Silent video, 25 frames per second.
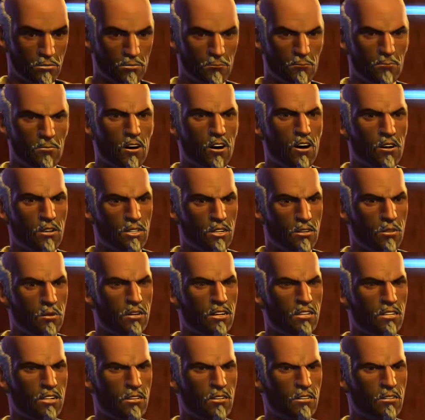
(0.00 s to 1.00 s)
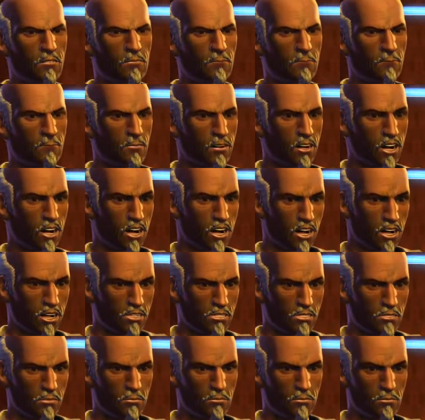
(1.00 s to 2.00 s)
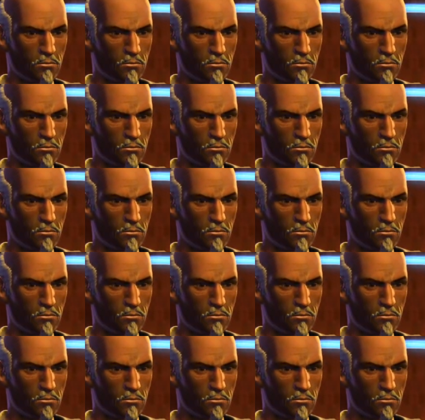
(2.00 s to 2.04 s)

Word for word: in a flashpoint uh, anymore.